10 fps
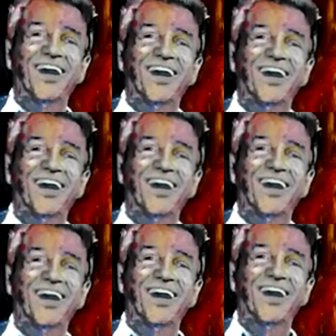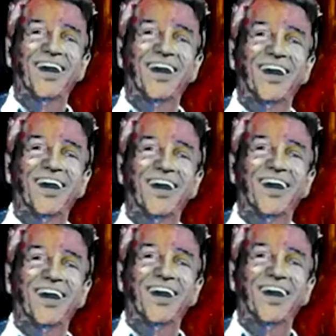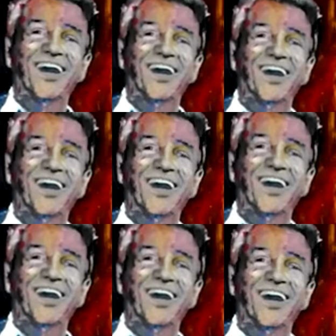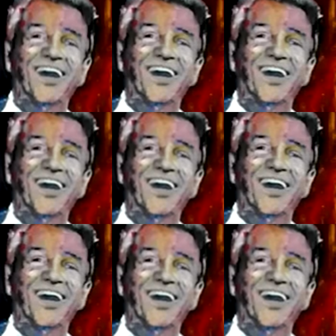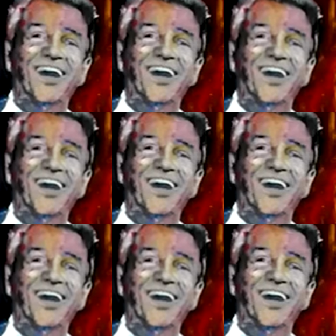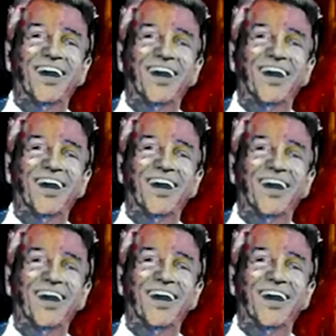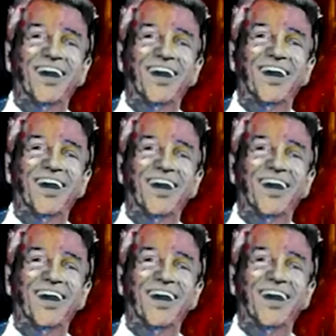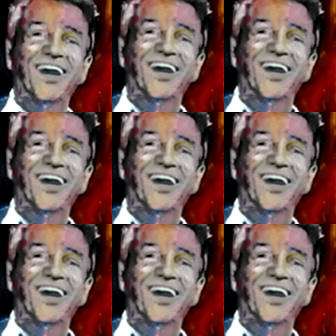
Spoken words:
(not speaking)